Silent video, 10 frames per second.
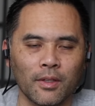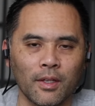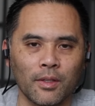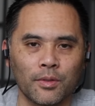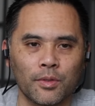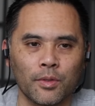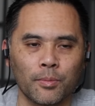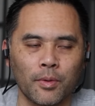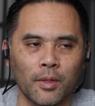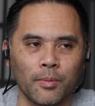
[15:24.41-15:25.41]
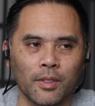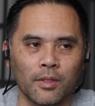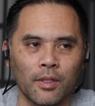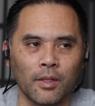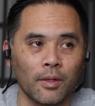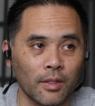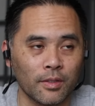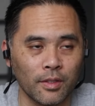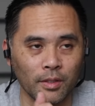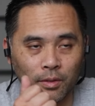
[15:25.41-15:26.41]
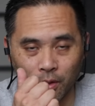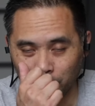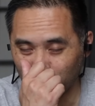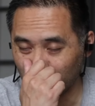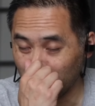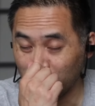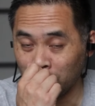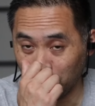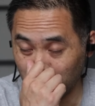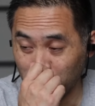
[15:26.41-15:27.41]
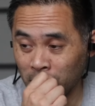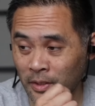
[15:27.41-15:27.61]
I thought this was pretty much a steal, a good deal.